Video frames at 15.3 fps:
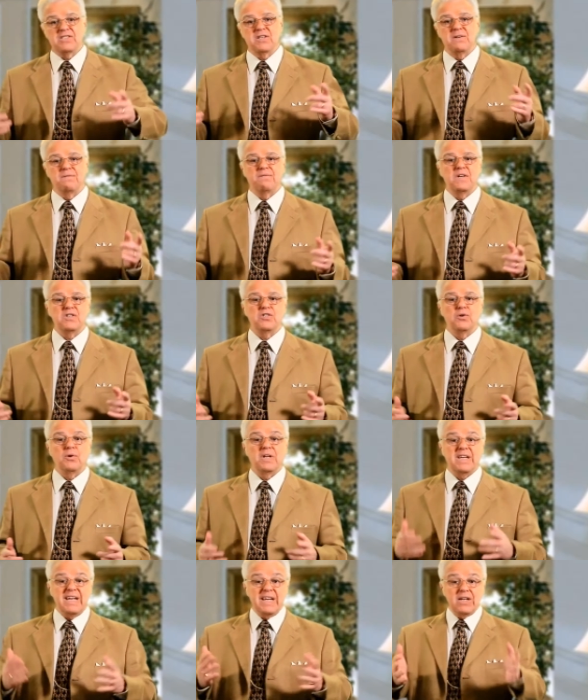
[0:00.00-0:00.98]
as an
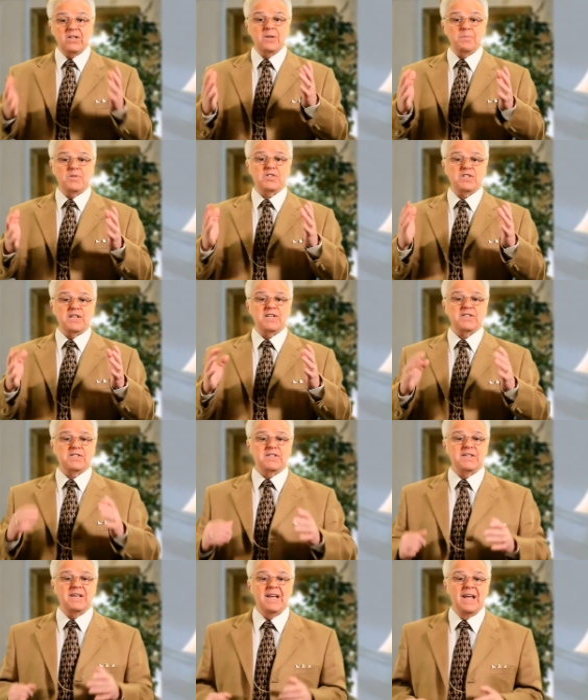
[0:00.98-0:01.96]
official kingdom
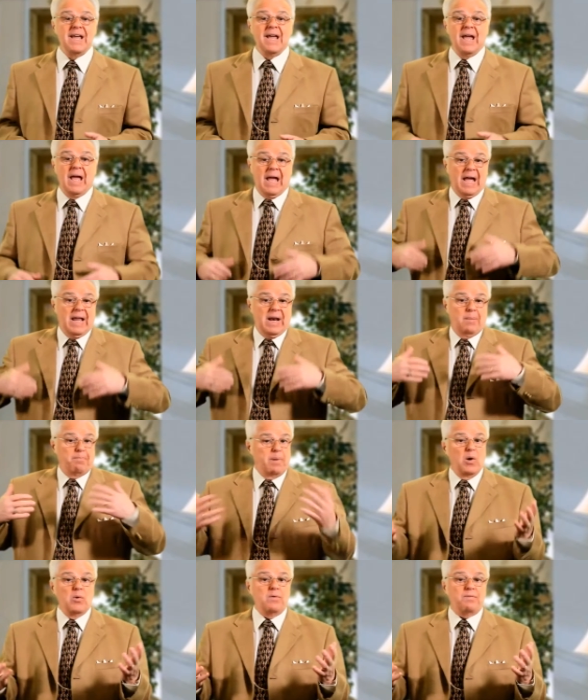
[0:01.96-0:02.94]
citizen and a
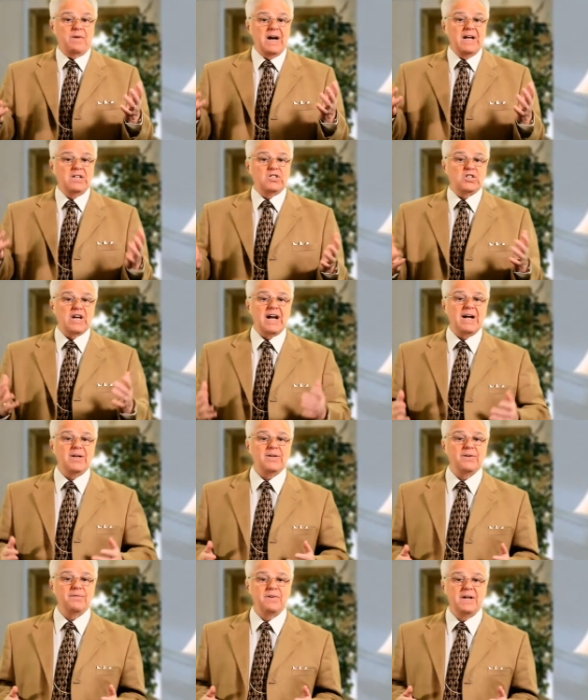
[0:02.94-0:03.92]
bona fide
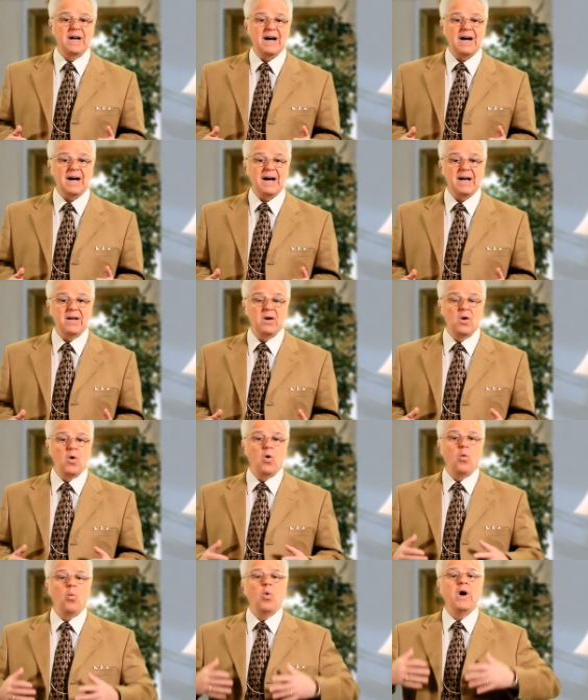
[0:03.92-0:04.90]
child of God,
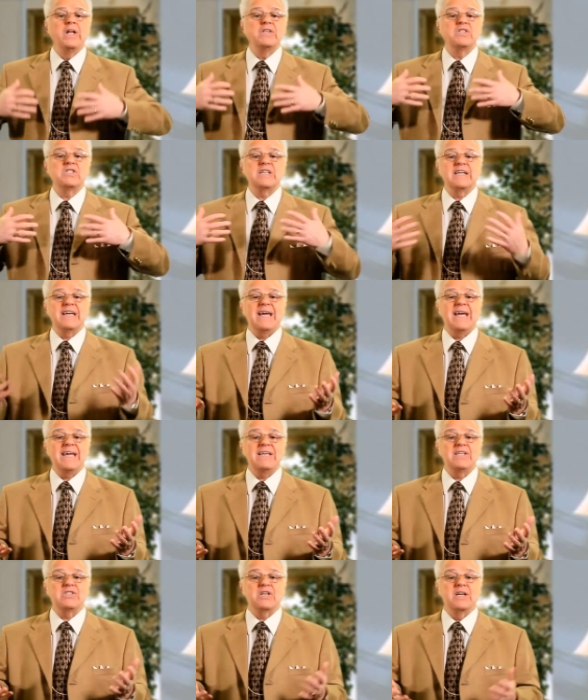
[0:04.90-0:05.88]
one's
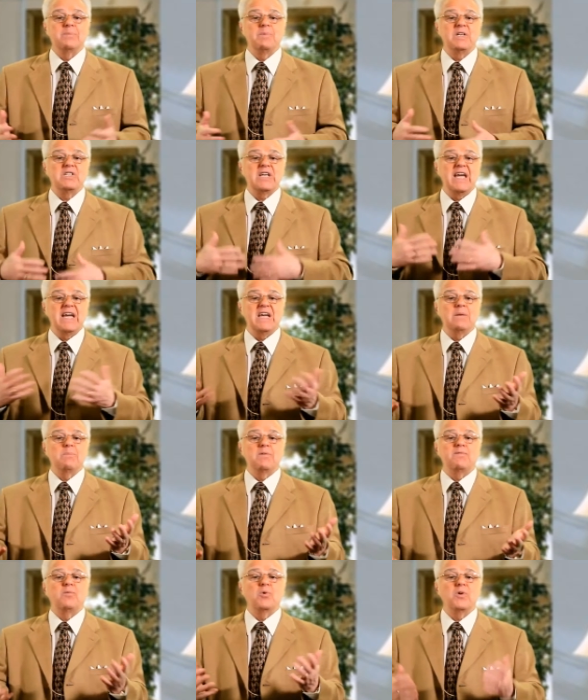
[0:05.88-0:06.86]
case can be
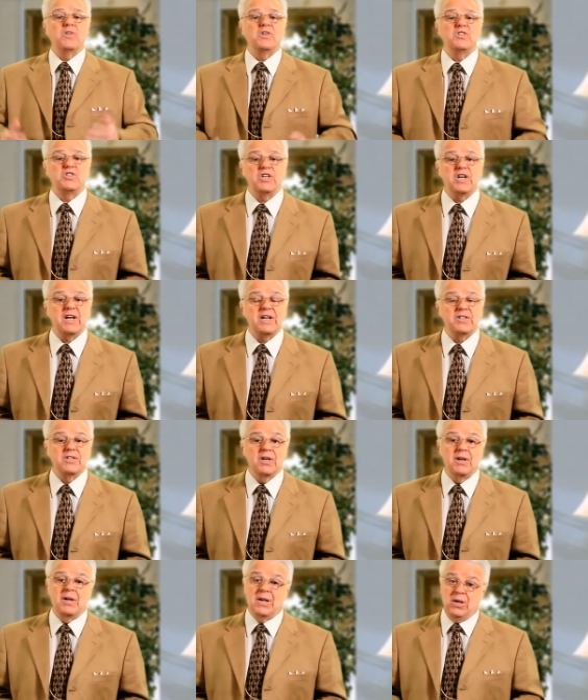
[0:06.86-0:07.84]
taken before the
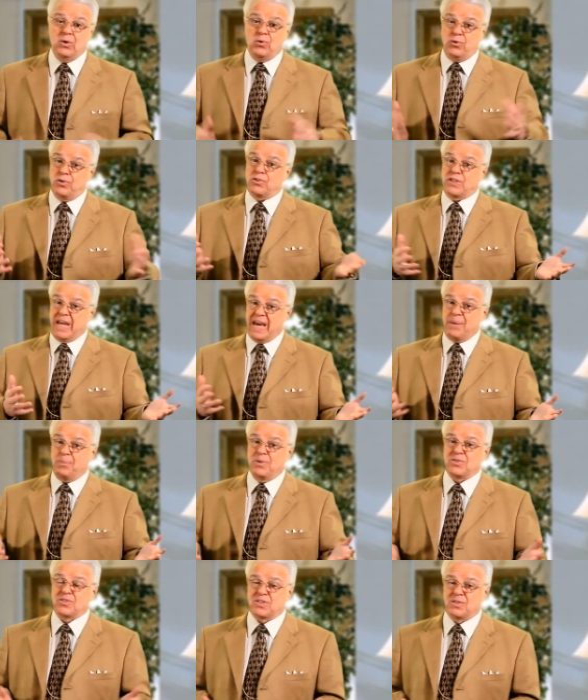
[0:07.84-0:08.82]
judge, who just
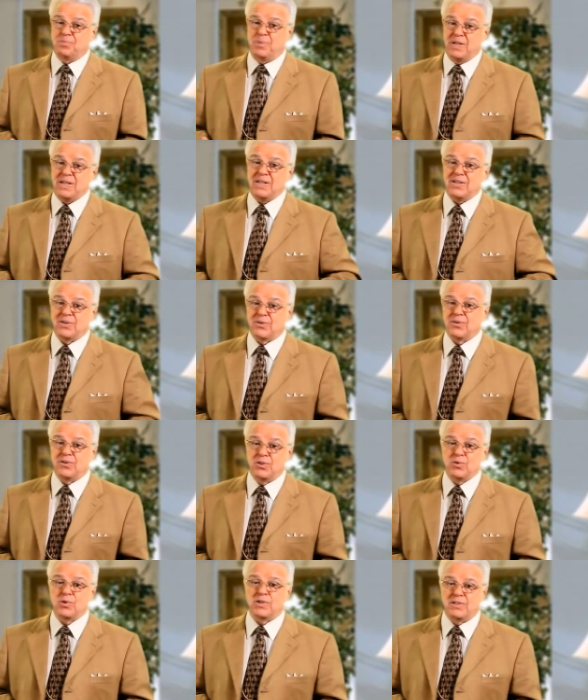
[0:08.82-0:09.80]
happens to be your
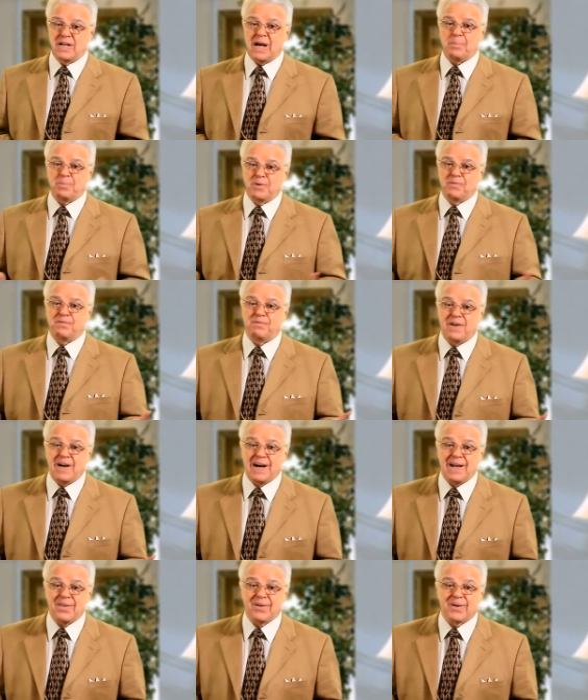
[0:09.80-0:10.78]
new adoptive
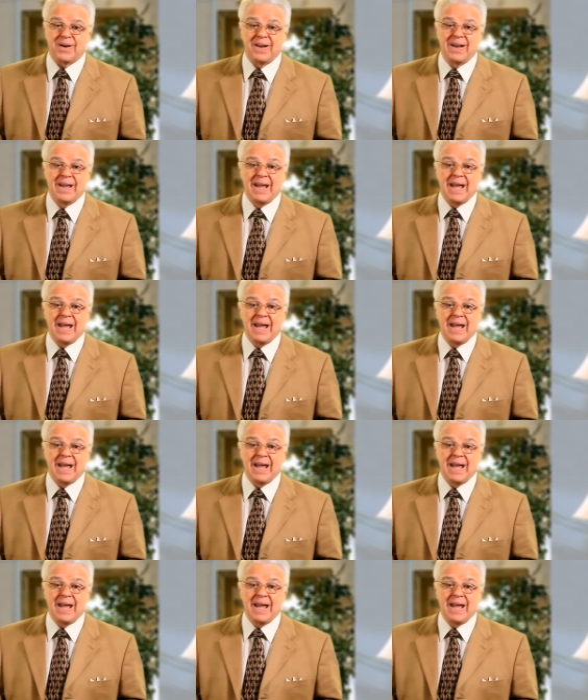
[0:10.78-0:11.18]
father,